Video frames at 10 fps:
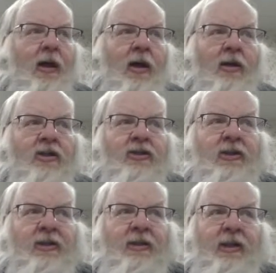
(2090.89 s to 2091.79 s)

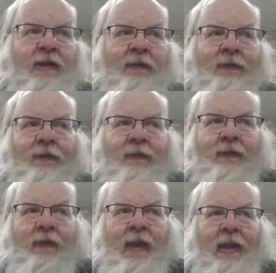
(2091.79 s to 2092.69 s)
auction in
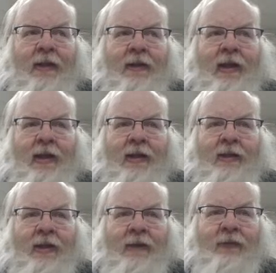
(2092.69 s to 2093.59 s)

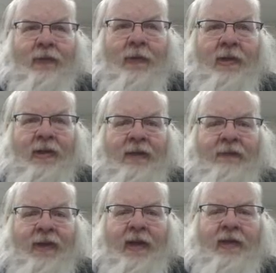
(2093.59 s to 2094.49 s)
the Florida
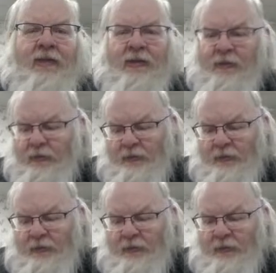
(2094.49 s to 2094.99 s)
event,